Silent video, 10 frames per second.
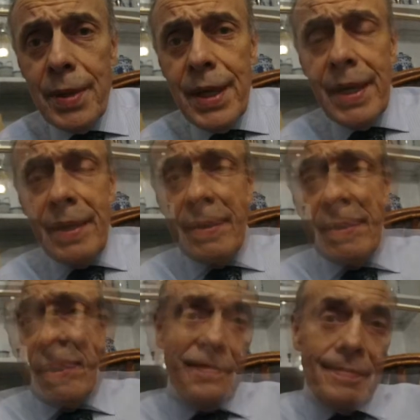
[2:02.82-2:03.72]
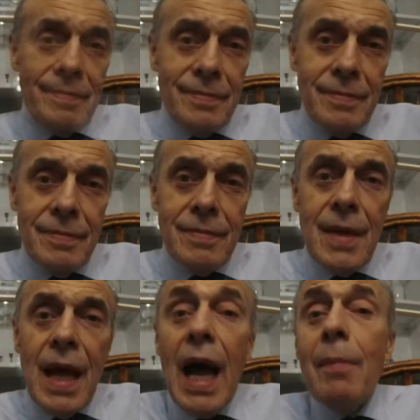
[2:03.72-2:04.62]
care.
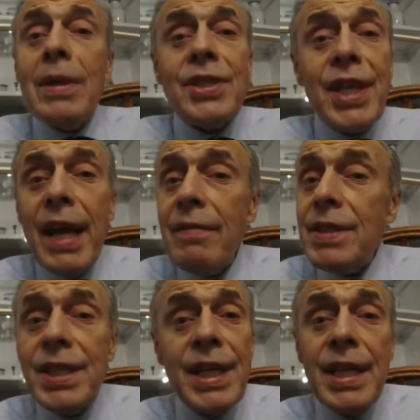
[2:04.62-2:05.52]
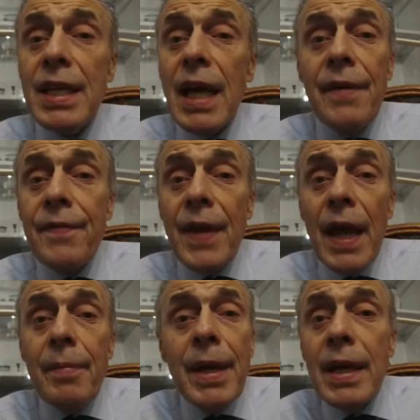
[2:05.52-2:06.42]
How much guaranteed
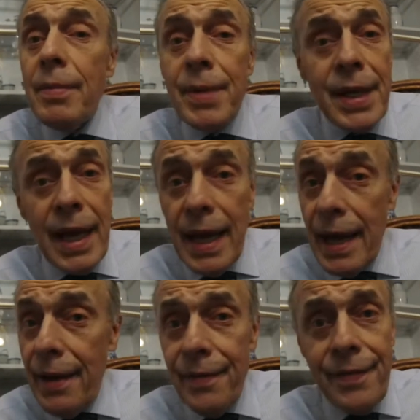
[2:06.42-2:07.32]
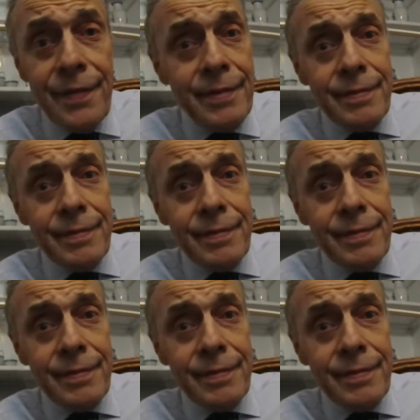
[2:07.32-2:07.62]
lifetime income do you have?